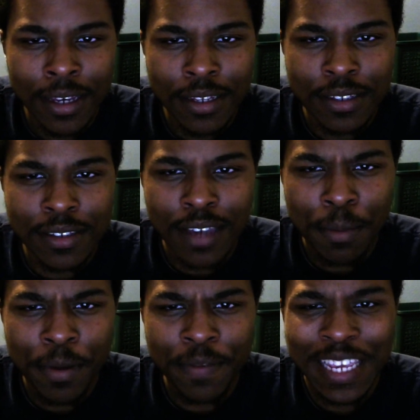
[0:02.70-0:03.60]
Top
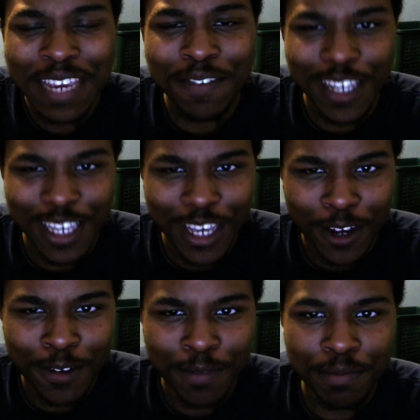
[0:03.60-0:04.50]
of the evening,
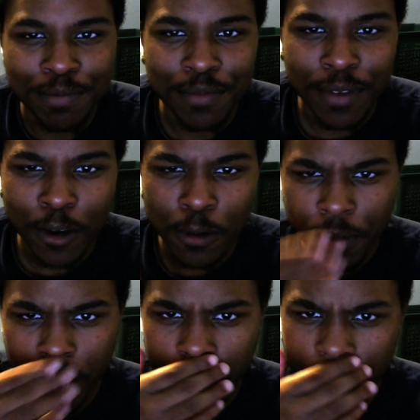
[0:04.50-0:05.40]
y'all. I hope y'all
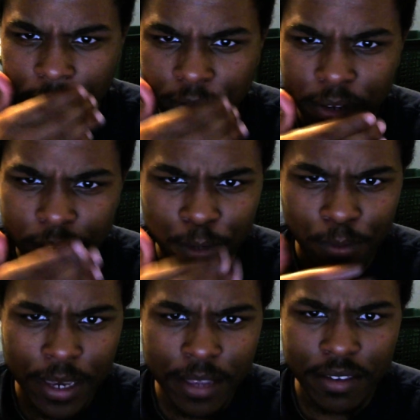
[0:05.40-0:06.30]
having a
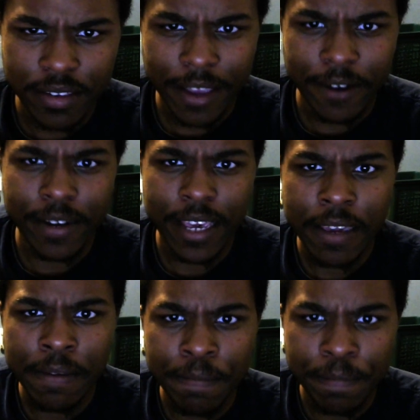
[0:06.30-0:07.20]
great Saturday.
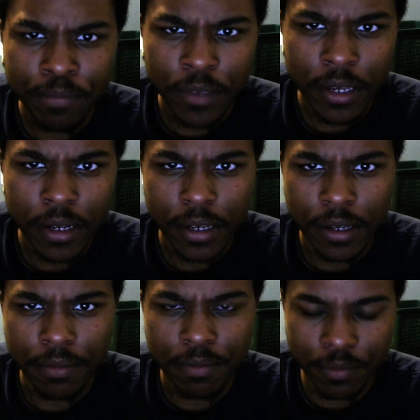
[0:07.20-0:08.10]
And I
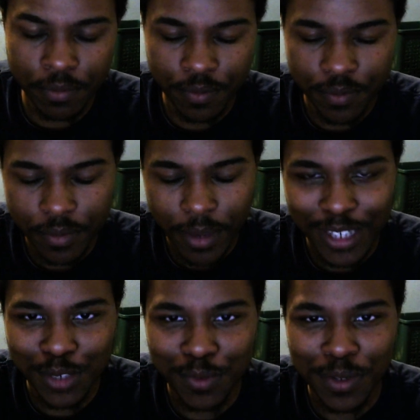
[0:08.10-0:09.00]

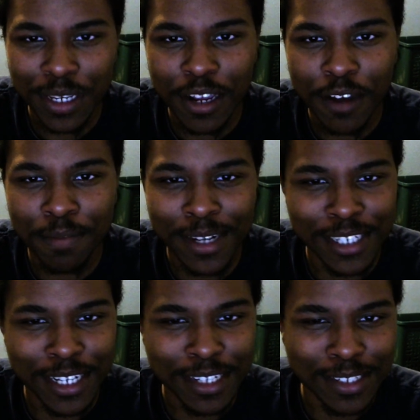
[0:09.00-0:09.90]
just want to get off my
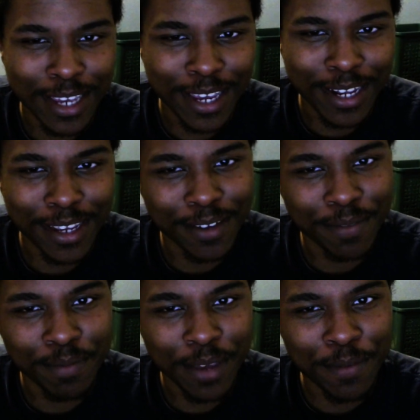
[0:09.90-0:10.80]
chest that
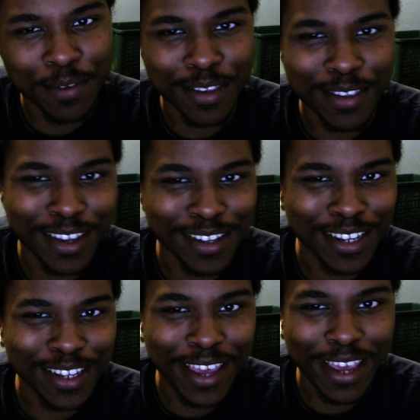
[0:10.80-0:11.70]
ever since I did
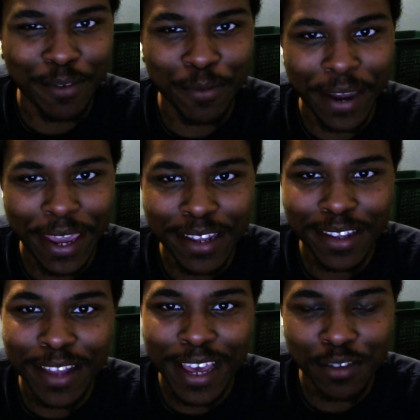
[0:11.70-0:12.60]
that rant
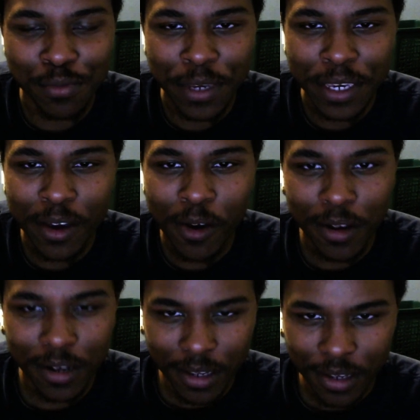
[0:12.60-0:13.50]
last week on
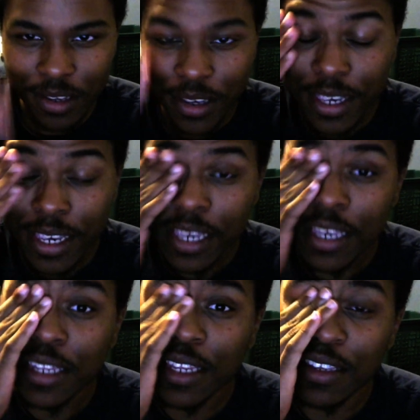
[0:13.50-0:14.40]

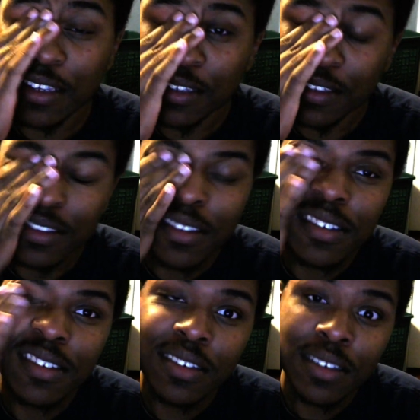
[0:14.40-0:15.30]
the
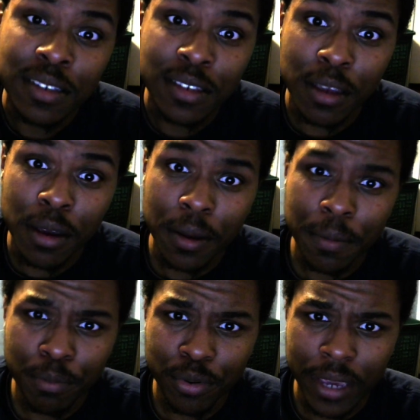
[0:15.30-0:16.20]
the
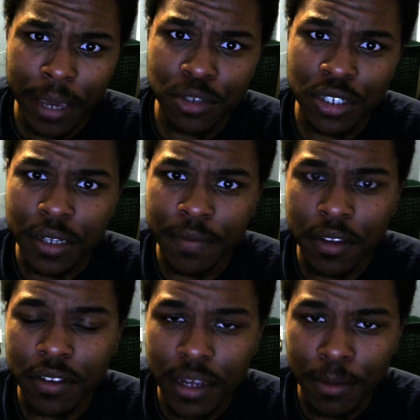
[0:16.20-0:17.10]
preemption of the
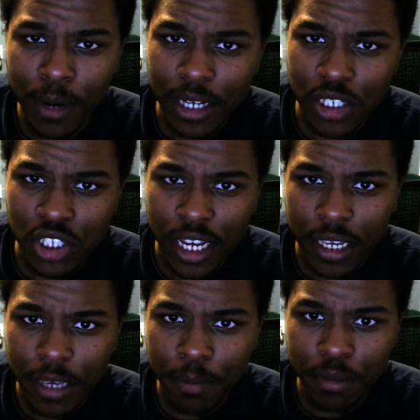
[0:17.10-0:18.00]
Samurai Jack
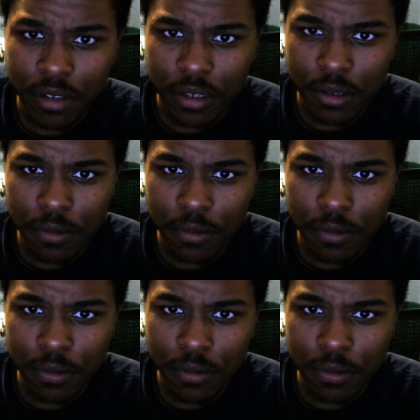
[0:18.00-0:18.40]
episode